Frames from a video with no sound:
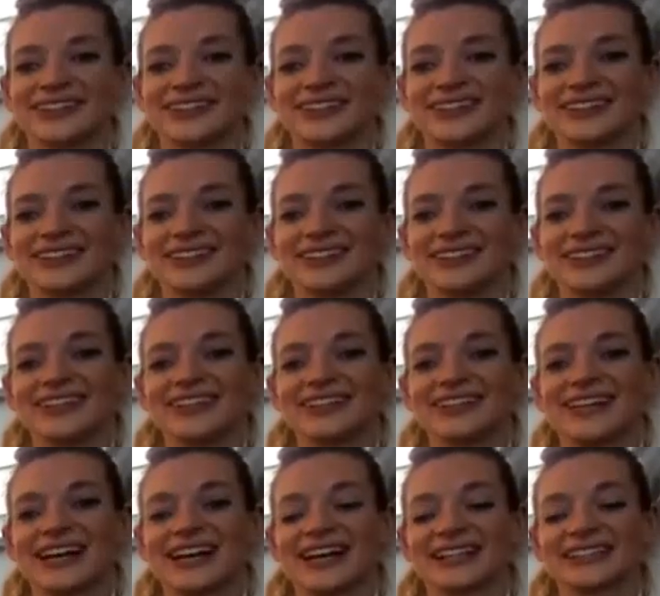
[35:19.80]
Good.
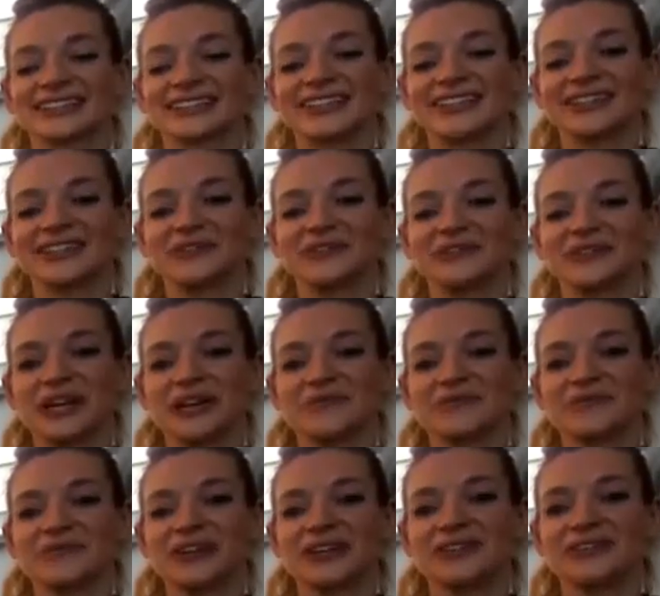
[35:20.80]
Exhale, frame
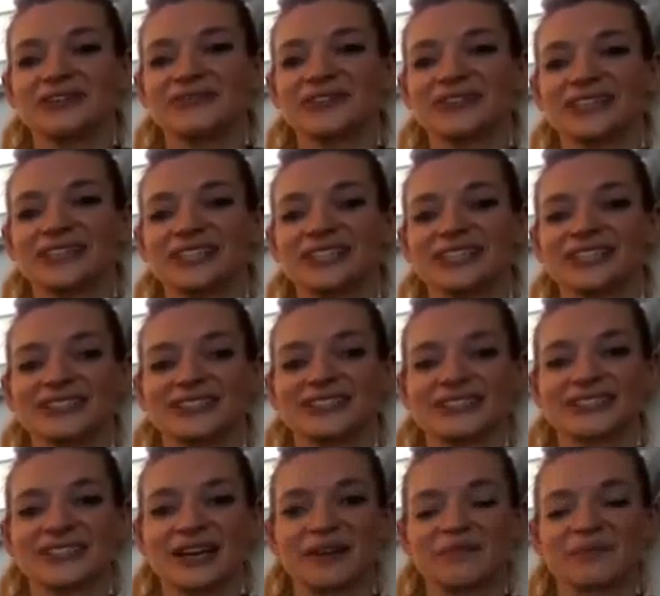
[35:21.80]
front foot,
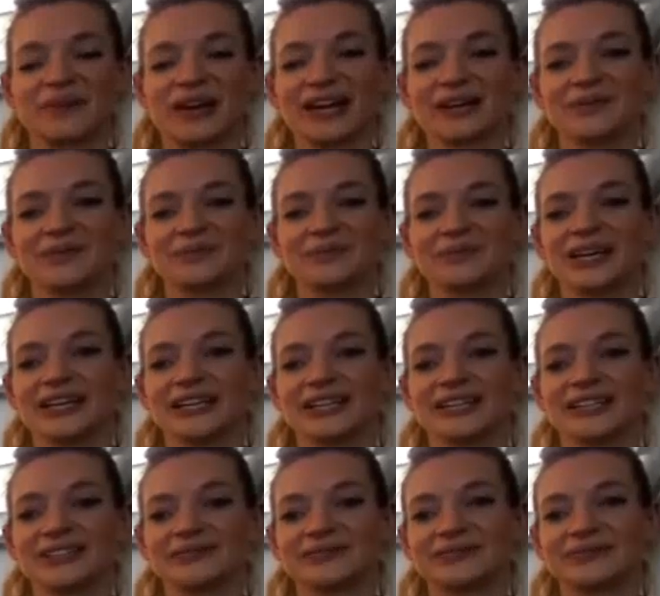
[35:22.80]
step back plank.
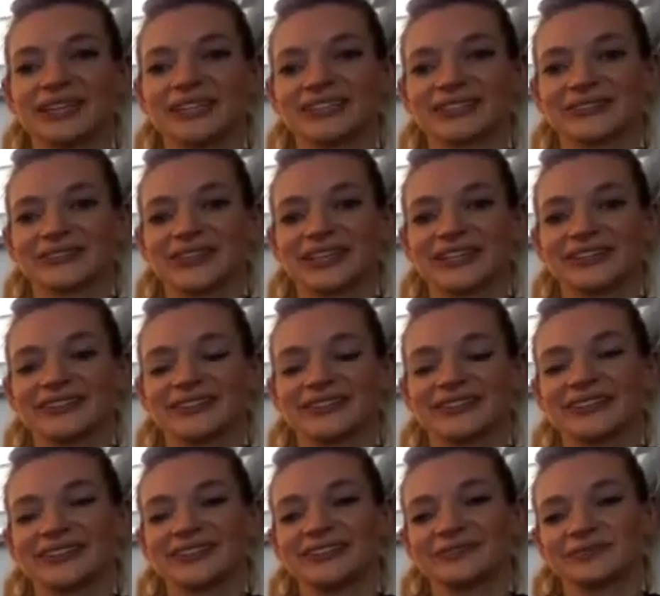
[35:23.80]
Make your way through.